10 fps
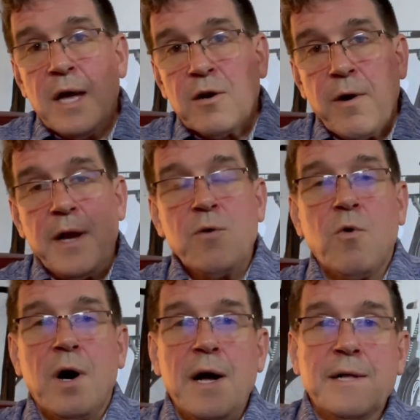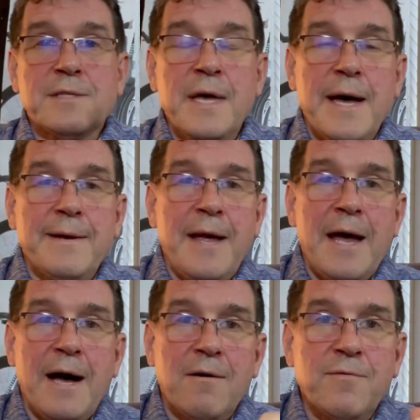creating wines that
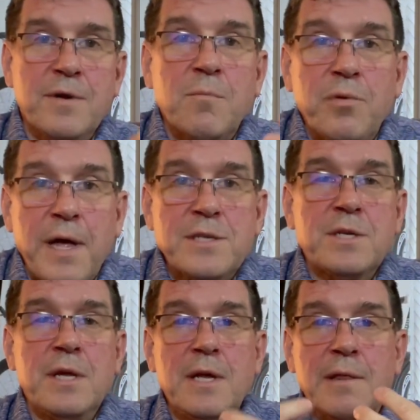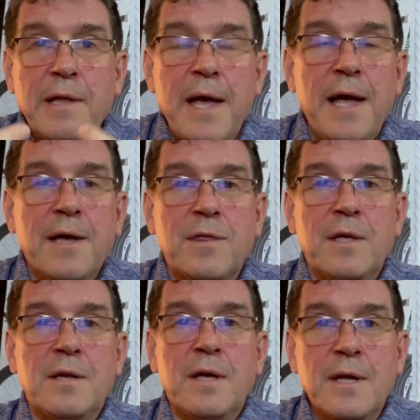have complexity and length
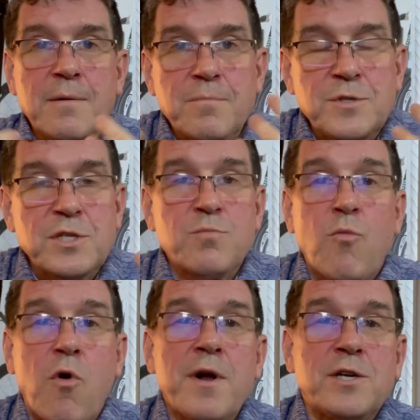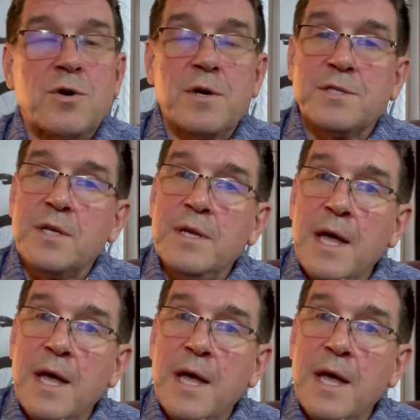and just more interest than